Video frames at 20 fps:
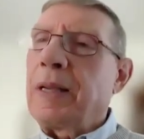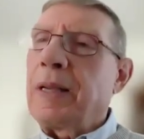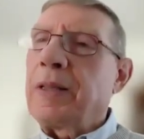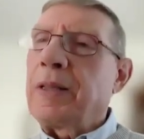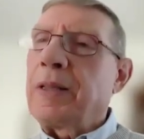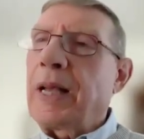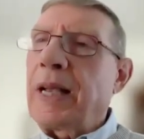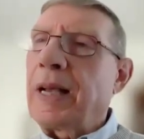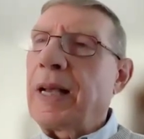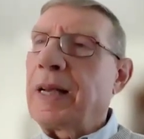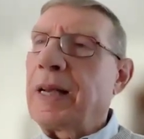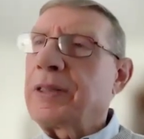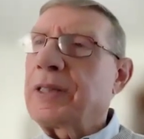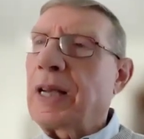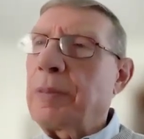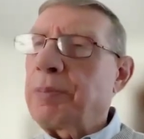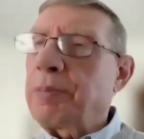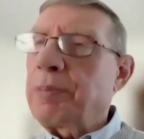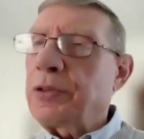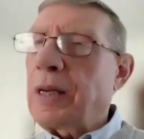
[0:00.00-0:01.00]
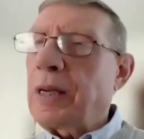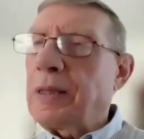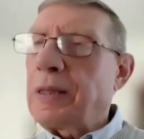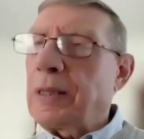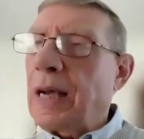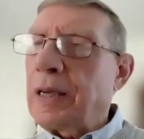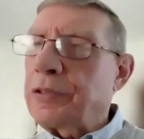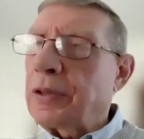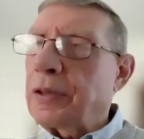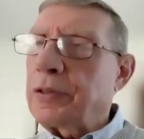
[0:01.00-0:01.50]
They had 10% of their
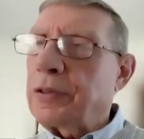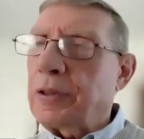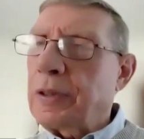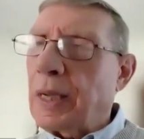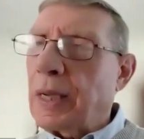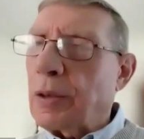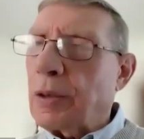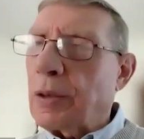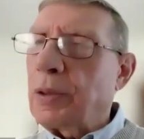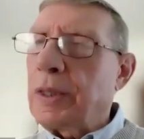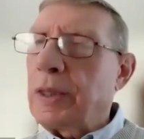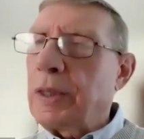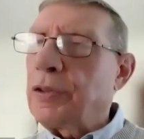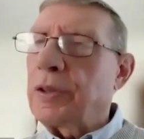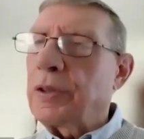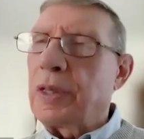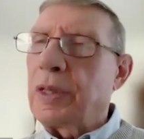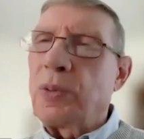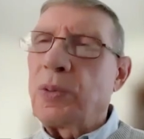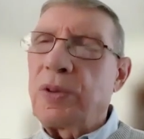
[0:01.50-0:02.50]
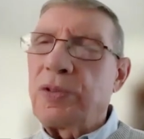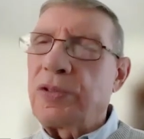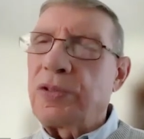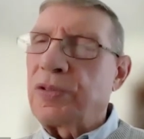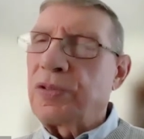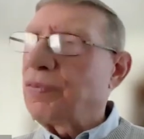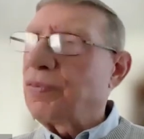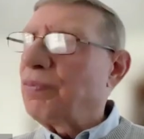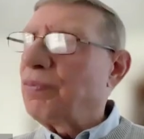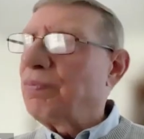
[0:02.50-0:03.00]
assets in equities, and it
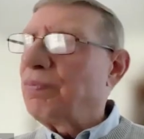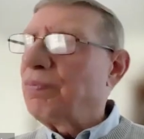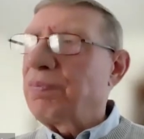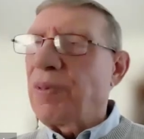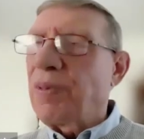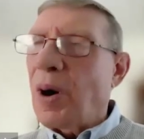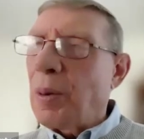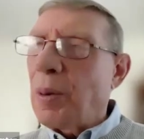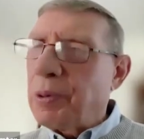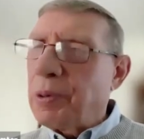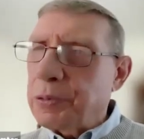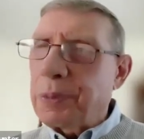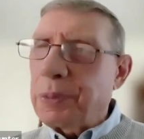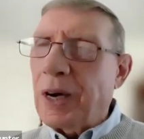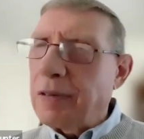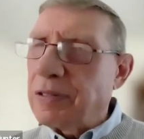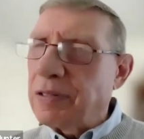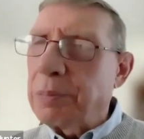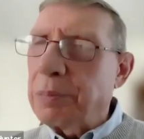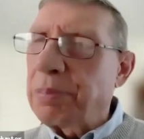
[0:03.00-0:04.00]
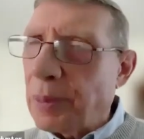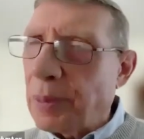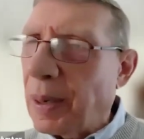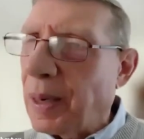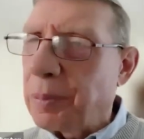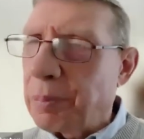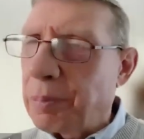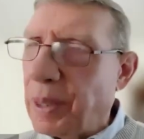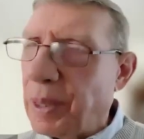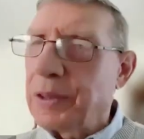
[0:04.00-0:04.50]
was almost private
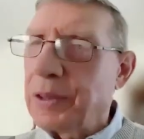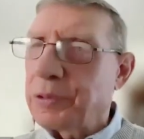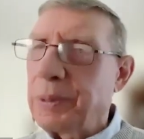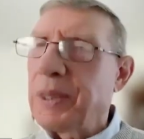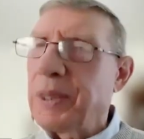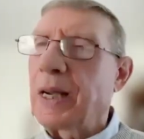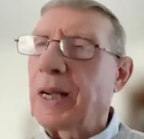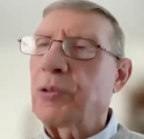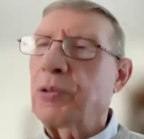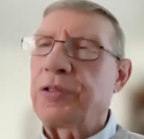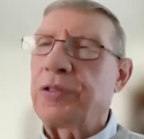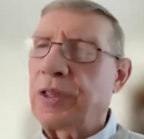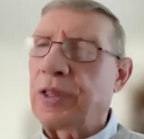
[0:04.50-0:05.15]
placement equities.